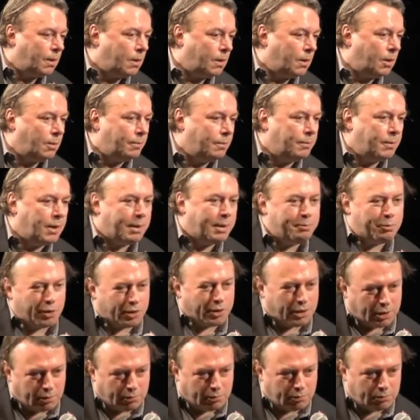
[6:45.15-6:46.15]
and
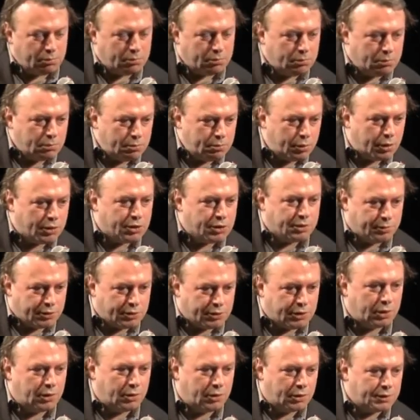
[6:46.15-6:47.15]
bringing printed
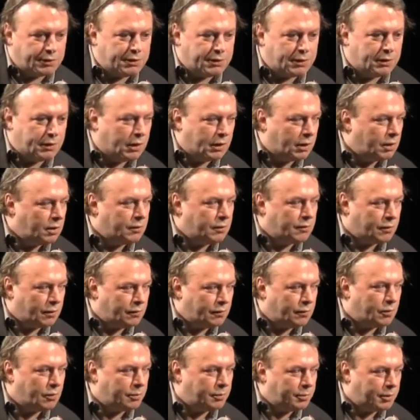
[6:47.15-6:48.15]
materials in there and so
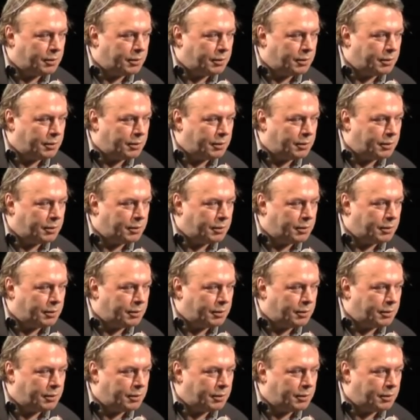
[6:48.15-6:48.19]
forth.